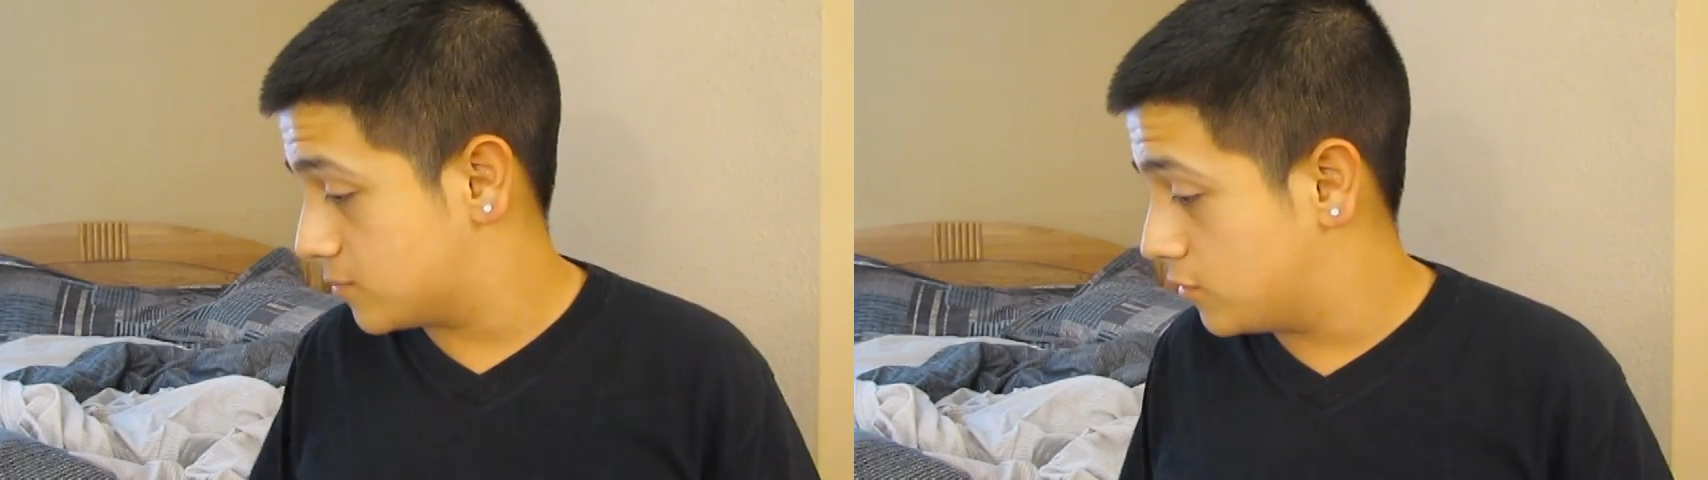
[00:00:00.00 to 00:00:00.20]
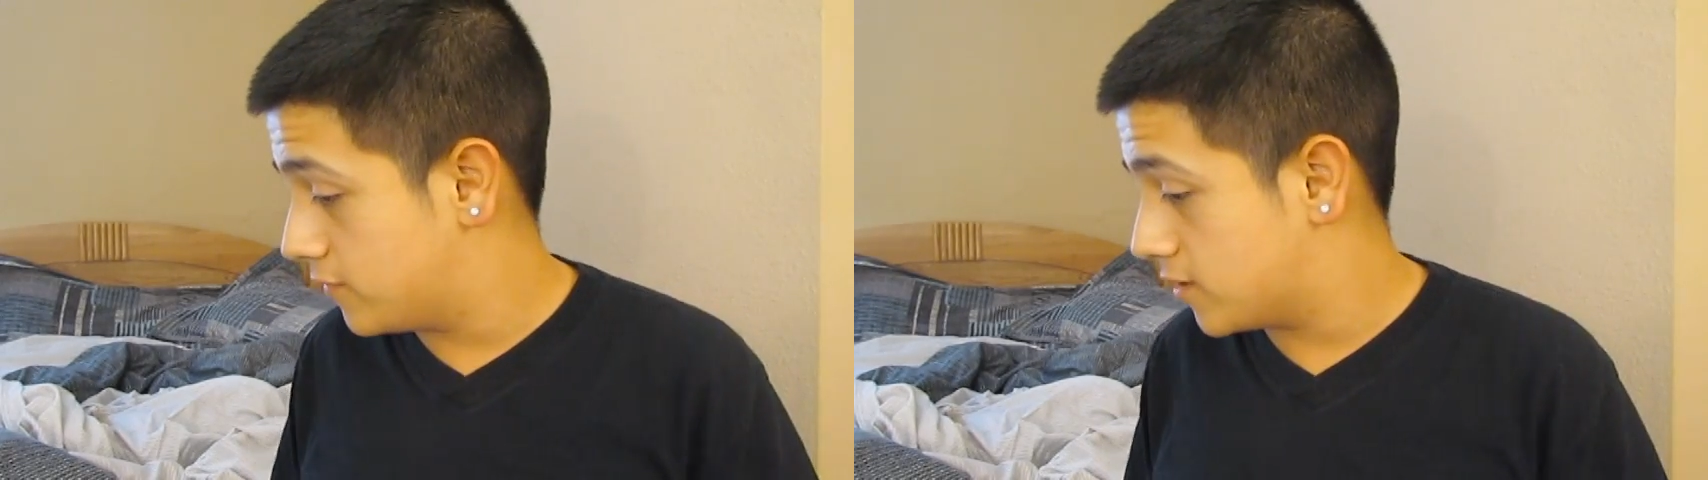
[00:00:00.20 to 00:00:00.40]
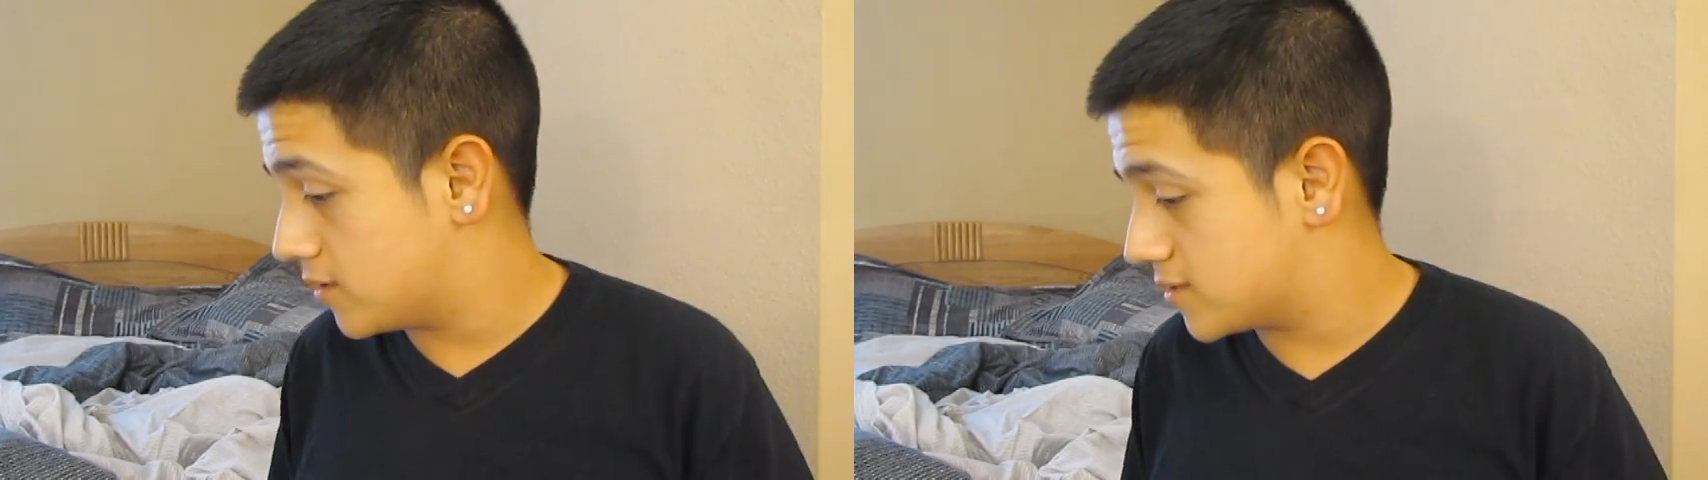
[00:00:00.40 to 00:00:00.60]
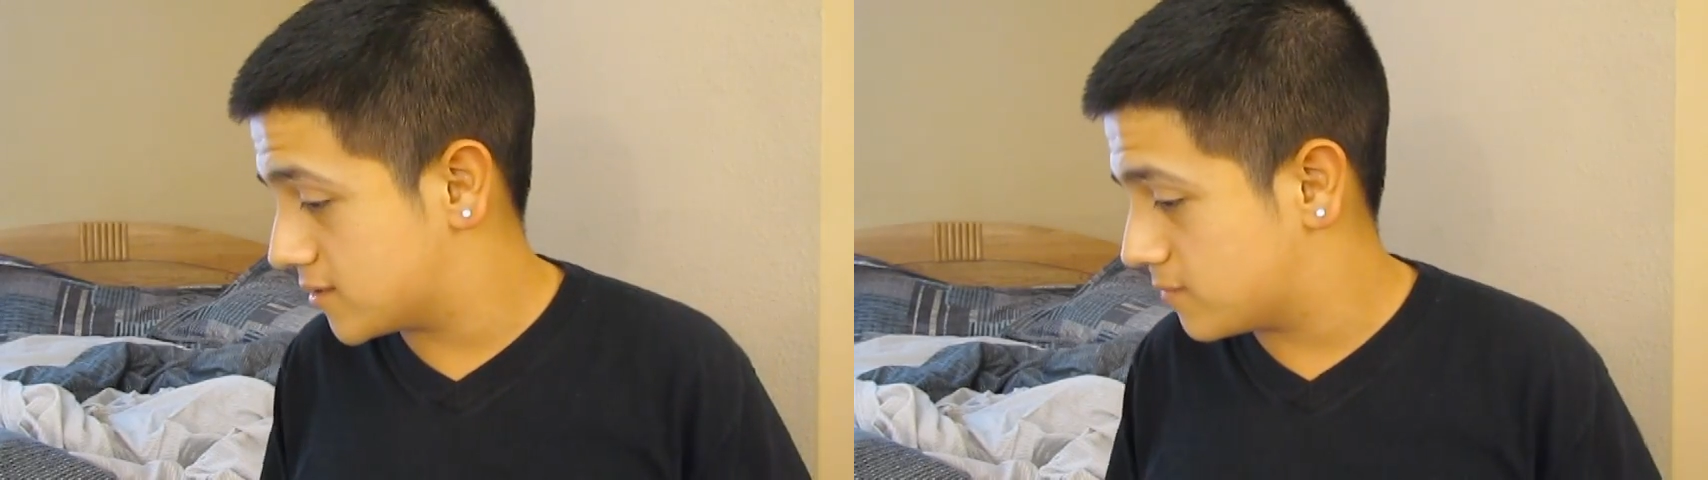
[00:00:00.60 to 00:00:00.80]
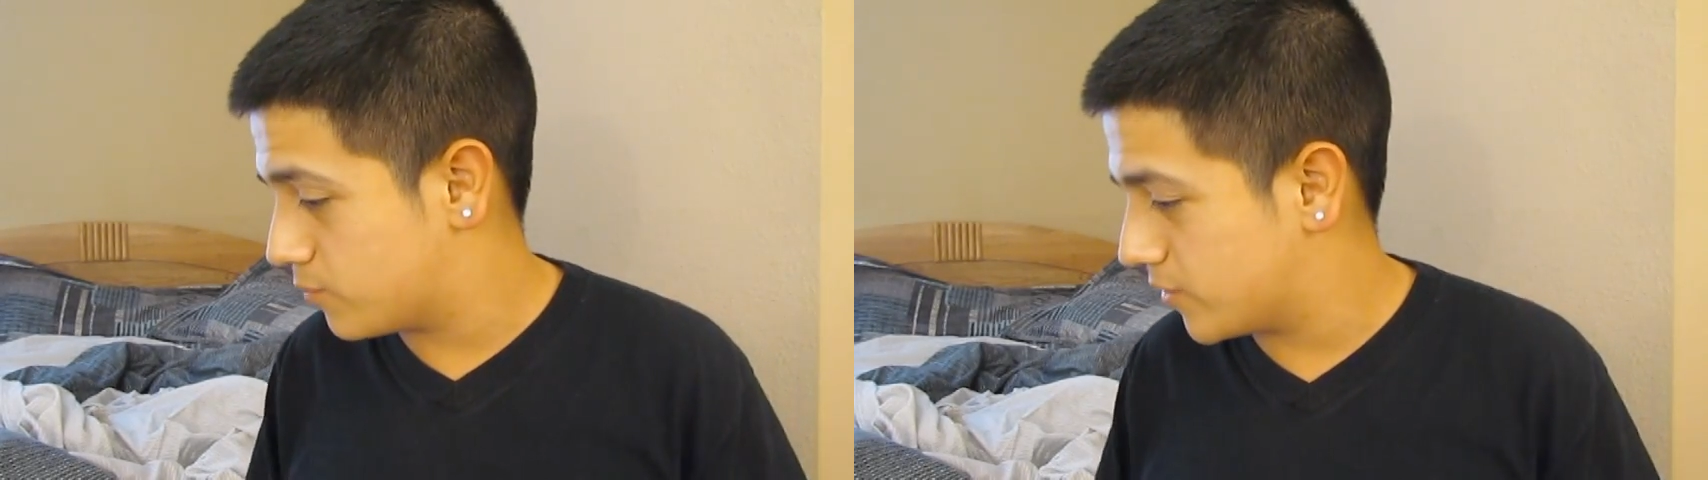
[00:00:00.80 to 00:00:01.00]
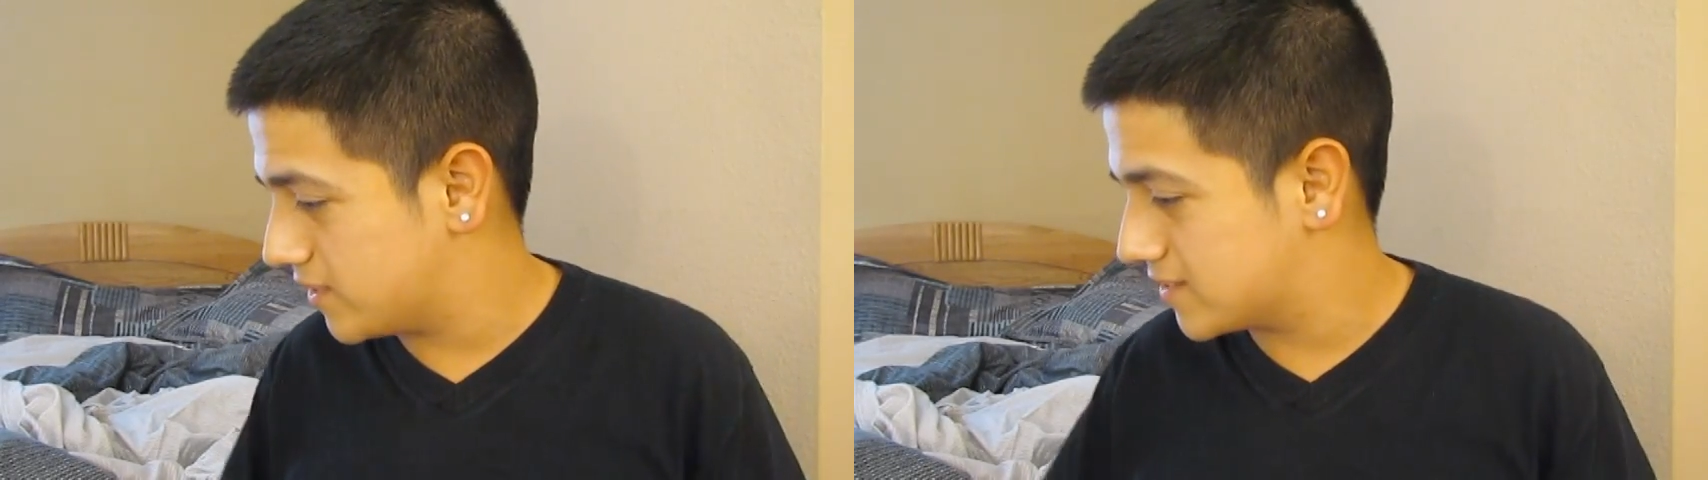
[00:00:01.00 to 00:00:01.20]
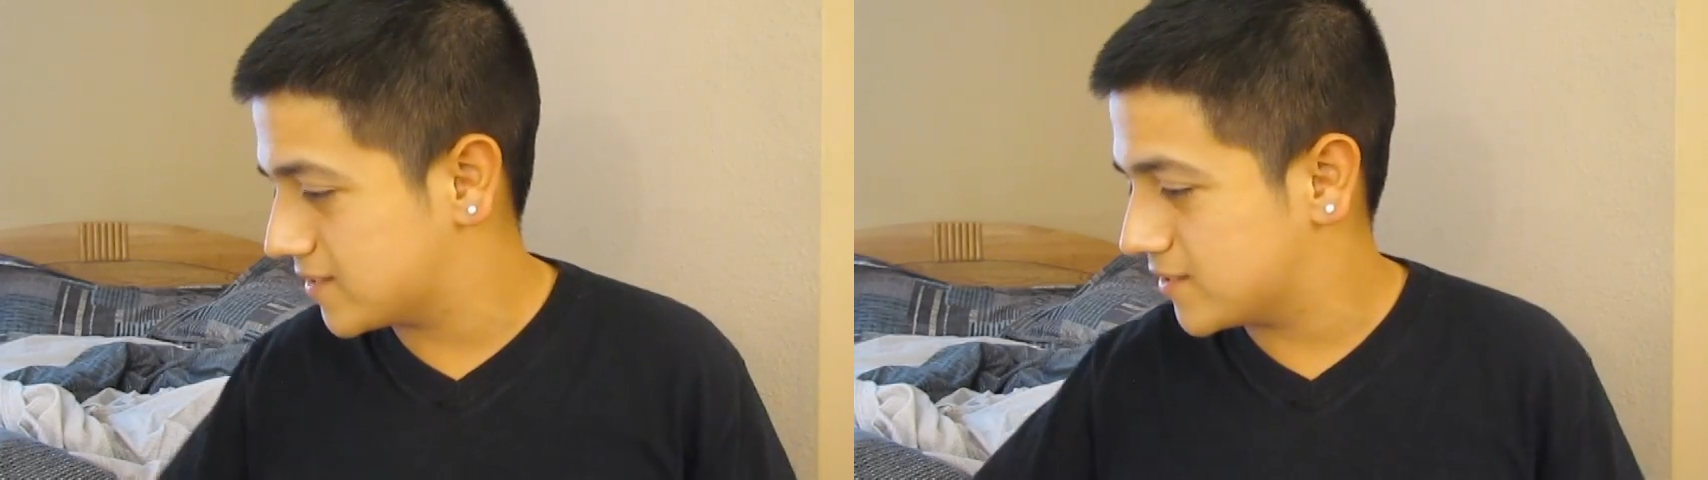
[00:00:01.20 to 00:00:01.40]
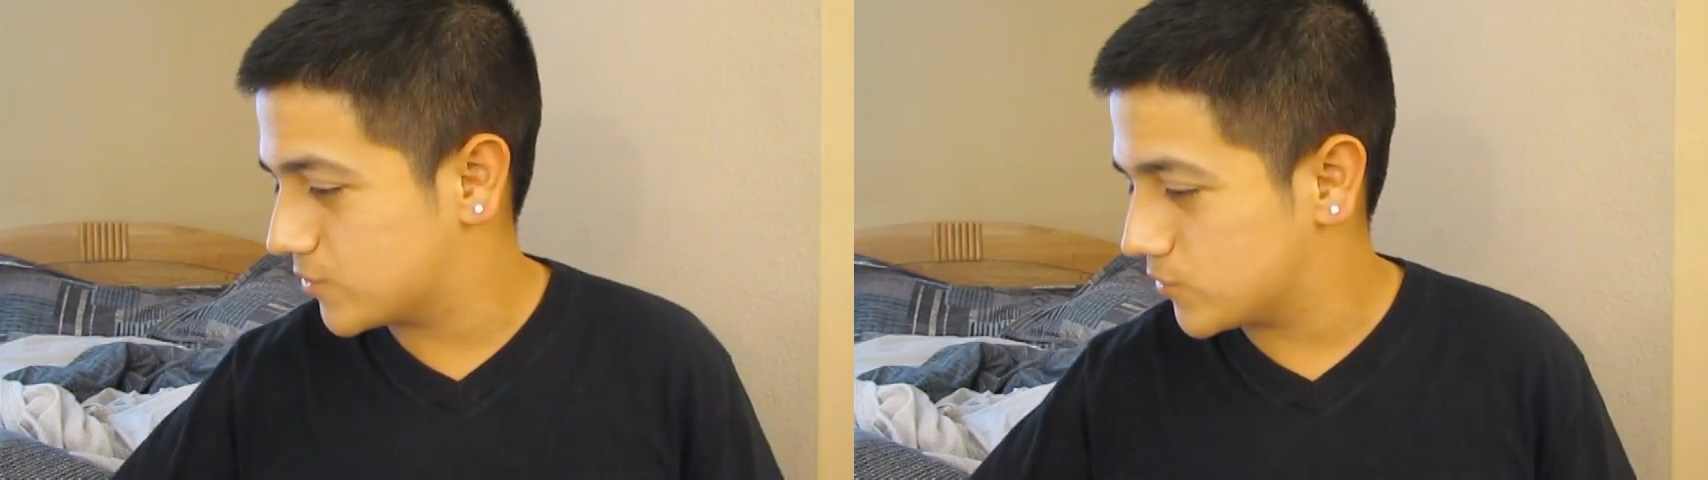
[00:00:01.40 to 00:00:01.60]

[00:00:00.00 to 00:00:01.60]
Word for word: so moving on to the bracelets